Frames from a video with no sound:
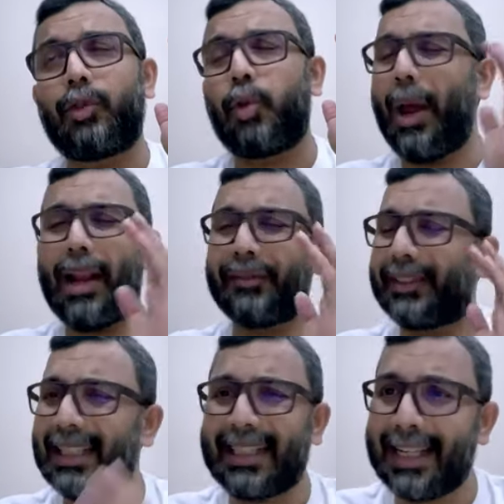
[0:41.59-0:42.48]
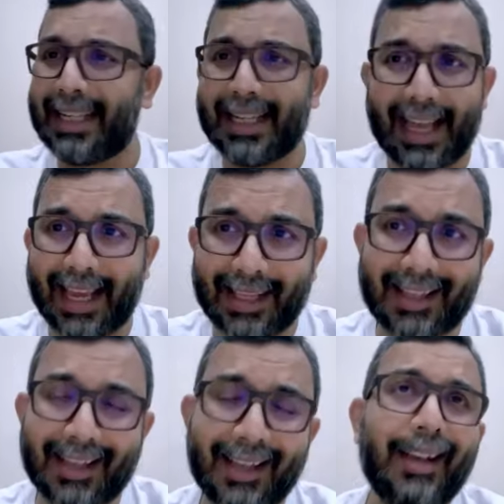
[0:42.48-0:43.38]
12, 13
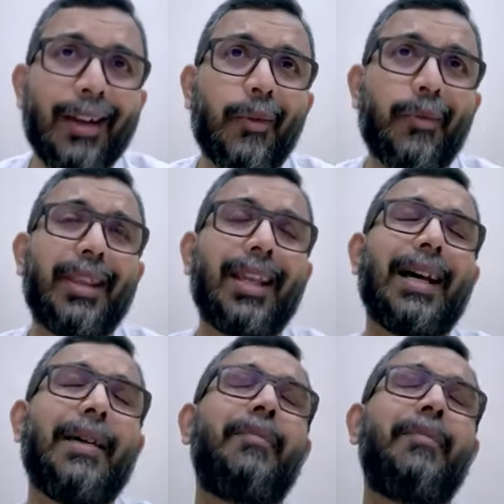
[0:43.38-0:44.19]
days with the